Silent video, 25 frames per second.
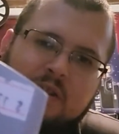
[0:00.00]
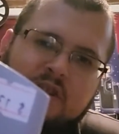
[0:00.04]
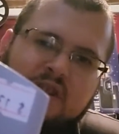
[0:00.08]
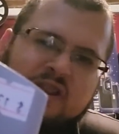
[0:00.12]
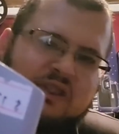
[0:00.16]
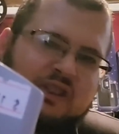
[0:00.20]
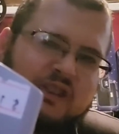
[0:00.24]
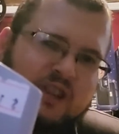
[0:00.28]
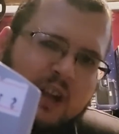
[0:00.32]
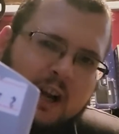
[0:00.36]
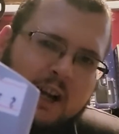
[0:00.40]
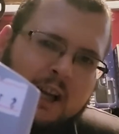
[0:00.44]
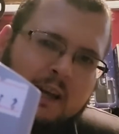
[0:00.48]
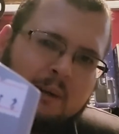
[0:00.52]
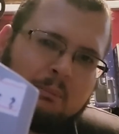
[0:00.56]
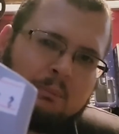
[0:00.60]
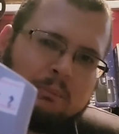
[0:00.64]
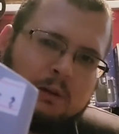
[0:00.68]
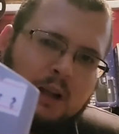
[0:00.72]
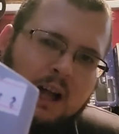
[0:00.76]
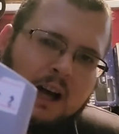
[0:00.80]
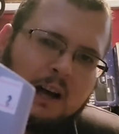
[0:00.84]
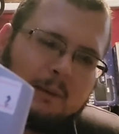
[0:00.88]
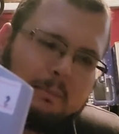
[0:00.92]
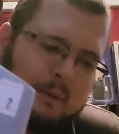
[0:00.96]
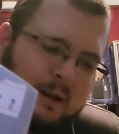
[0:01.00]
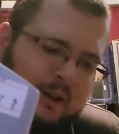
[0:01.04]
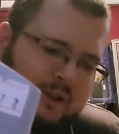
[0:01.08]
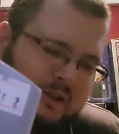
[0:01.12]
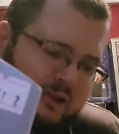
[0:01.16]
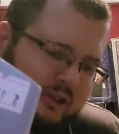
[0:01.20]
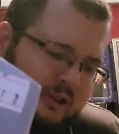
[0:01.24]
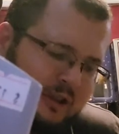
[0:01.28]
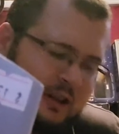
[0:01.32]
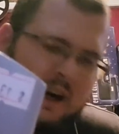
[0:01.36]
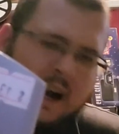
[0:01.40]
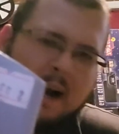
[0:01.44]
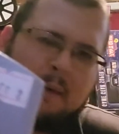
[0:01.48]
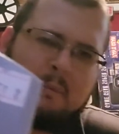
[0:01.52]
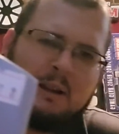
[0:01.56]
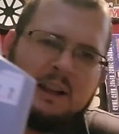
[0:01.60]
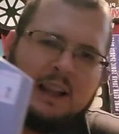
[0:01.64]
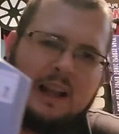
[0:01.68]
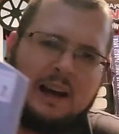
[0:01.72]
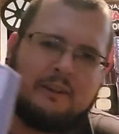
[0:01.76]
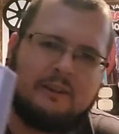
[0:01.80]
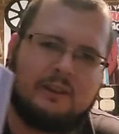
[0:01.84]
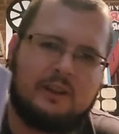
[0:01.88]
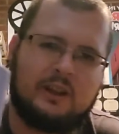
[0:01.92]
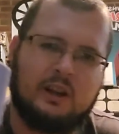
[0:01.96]
Suck it, Blockbuster. I'm
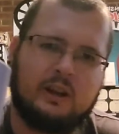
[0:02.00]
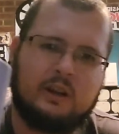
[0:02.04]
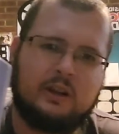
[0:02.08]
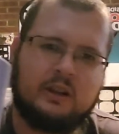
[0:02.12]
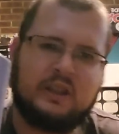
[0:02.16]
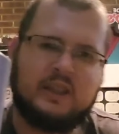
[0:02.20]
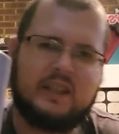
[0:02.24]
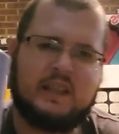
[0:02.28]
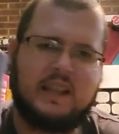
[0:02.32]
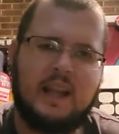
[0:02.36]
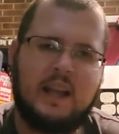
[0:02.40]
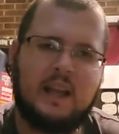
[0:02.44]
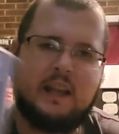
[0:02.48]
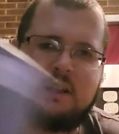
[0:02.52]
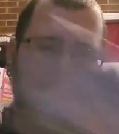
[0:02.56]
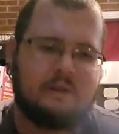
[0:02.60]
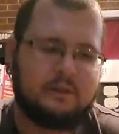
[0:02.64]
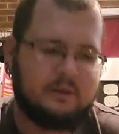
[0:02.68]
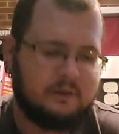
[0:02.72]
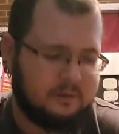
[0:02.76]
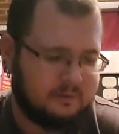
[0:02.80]
alive and you're dead.